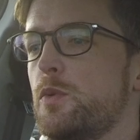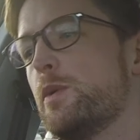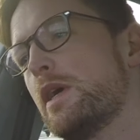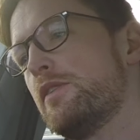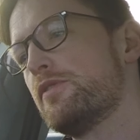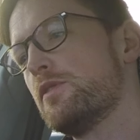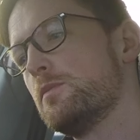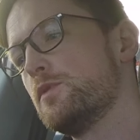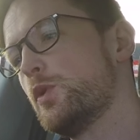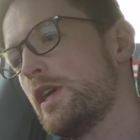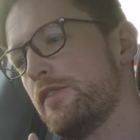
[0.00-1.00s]
We went
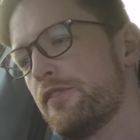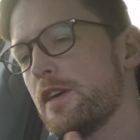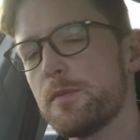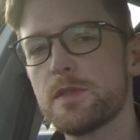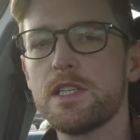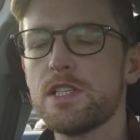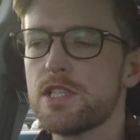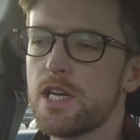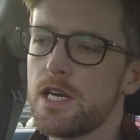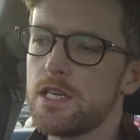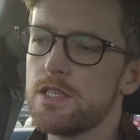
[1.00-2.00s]
from 25%
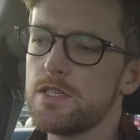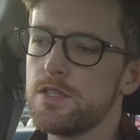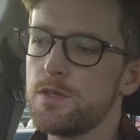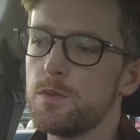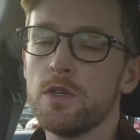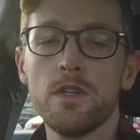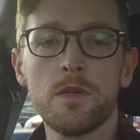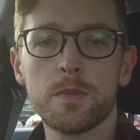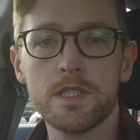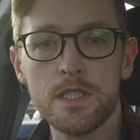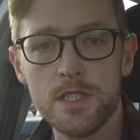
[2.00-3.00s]
charge to
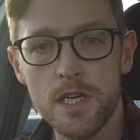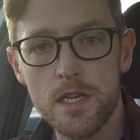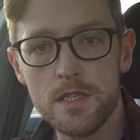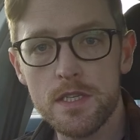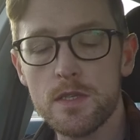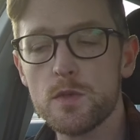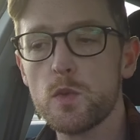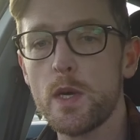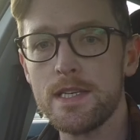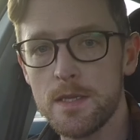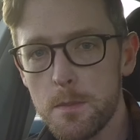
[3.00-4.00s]
100% charge in 20